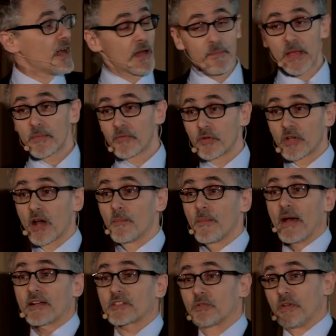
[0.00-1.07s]
And maybe if we
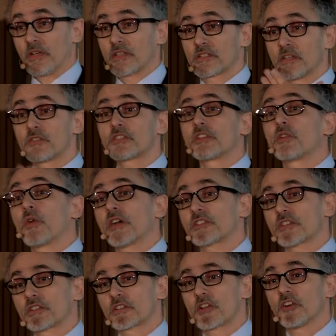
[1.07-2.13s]
come back to it, it's an interesting
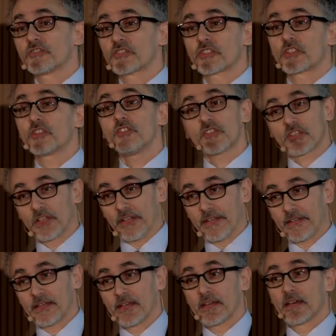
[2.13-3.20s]
question
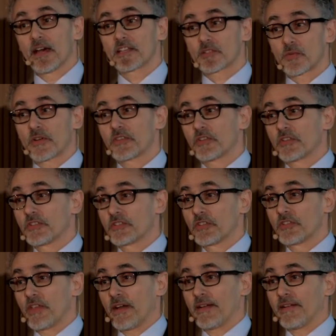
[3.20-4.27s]
constitutionally as to whether you can
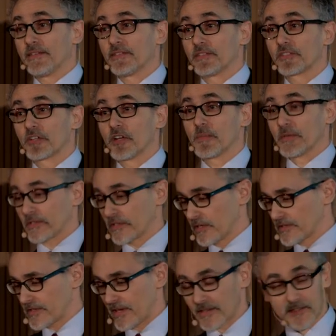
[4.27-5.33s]
do that in the German
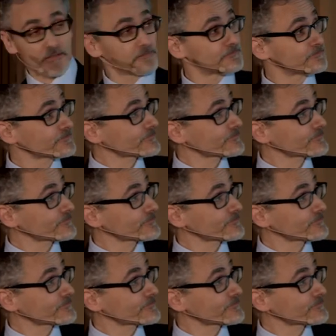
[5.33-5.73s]
context.